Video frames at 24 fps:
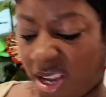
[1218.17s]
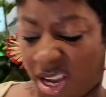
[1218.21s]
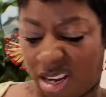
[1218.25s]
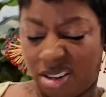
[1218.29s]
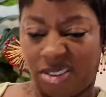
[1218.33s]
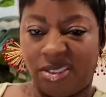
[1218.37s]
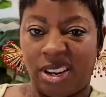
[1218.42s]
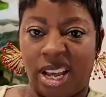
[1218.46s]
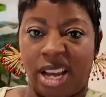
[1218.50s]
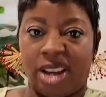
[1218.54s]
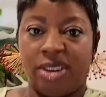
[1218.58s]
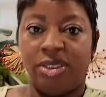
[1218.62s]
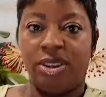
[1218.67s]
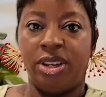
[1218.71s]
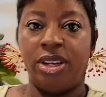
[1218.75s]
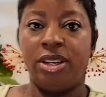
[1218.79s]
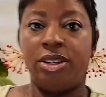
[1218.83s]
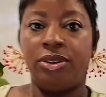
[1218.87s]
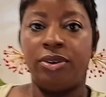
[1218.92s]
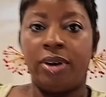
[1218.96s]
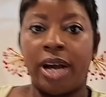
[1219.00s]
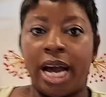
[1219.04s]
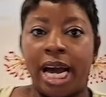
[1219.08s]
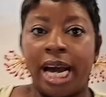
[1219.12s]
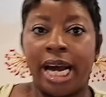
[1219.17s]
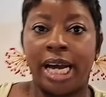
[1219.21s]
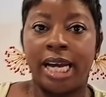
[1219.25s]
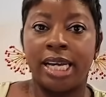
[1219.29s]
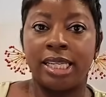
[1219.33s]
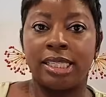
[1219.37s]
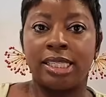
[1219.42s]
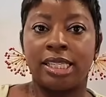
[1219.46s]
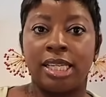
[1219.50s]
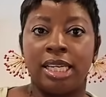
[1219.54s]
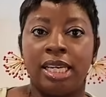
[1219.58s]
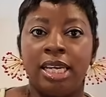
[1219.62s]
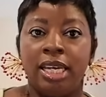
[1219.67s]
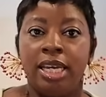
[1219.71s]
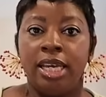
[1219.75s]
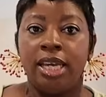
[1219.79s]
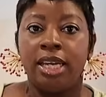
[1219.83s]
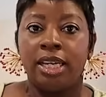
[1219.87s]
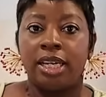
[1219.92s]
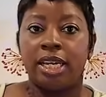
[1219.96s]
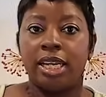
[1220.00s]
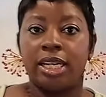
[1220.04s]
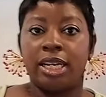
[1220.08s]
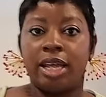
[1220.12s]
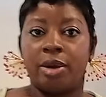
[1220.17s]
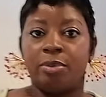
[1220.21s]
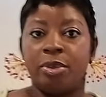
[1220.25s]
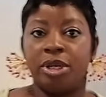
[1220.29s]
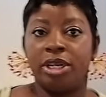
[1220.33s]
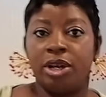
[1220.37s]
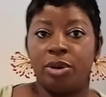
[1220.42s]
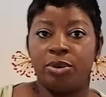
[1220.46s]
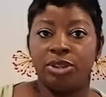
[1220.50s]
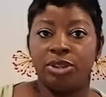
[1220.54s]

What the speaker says: don't know, you guys can let me know